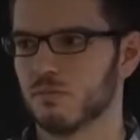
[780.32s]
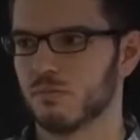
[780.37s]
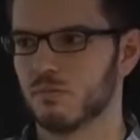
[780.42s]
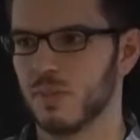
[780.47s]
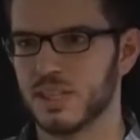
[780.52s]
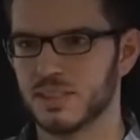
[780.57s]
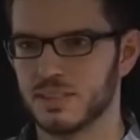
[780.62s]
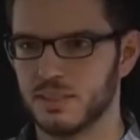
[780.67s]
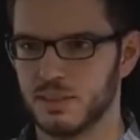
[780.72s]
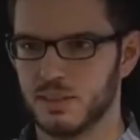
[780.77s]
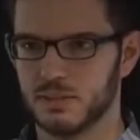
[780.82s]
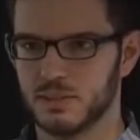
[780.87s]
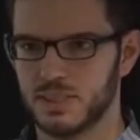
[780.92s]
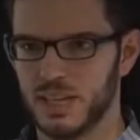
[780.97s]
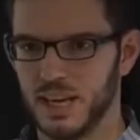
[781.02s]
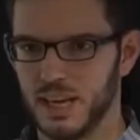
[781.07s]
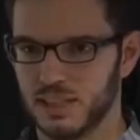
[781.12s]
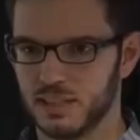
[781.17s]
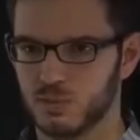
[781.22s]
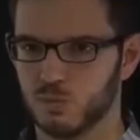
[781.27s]
basically
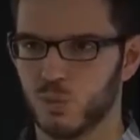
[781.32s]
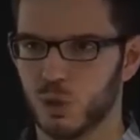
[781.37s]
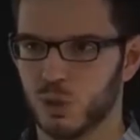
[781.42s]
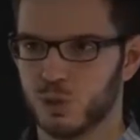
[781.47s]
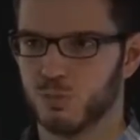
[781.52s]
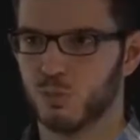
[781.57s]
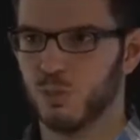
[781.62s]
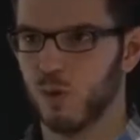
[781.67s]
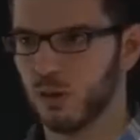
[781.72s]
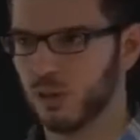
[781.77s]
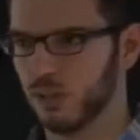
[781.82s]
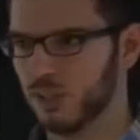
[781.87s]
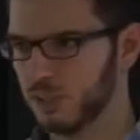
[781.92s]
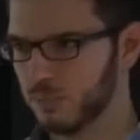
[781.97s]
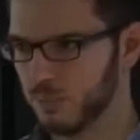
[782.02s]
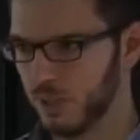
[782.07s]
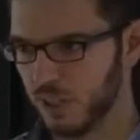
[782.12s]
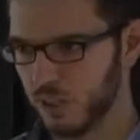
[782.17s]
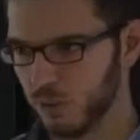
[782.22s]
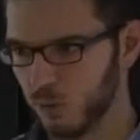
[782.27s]
states which model is
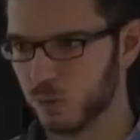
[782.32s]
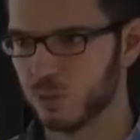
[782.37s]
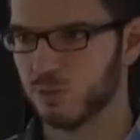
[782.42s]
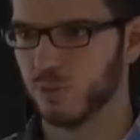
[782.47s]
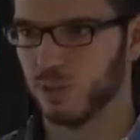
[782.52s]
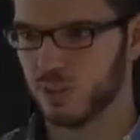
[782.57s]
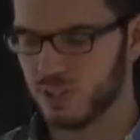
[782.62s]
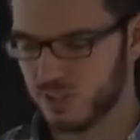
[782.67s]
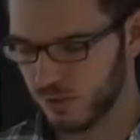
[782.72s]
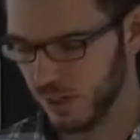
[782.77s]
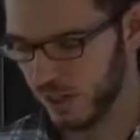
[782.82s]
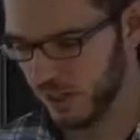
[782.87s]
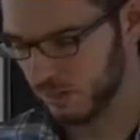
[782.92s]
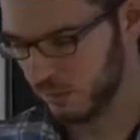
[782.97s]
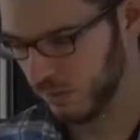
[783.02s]
being used for this data